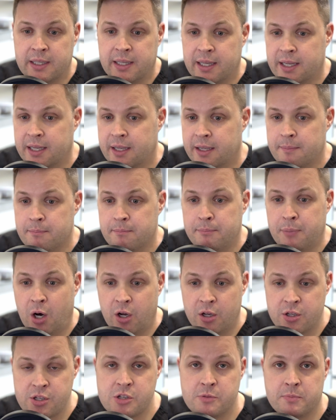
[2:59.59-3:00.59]
Um,
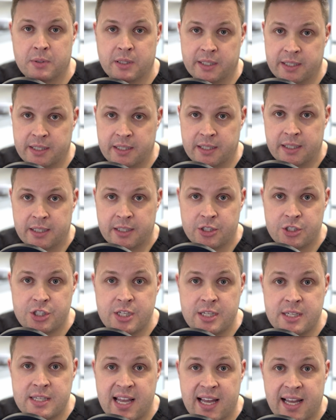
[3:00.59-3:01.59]
possibly
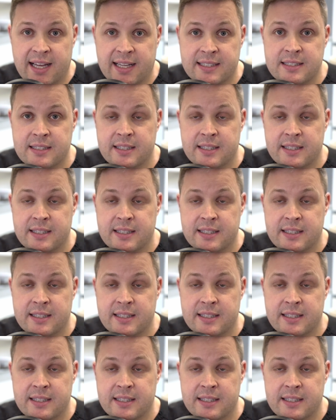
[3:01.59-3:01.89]
she's had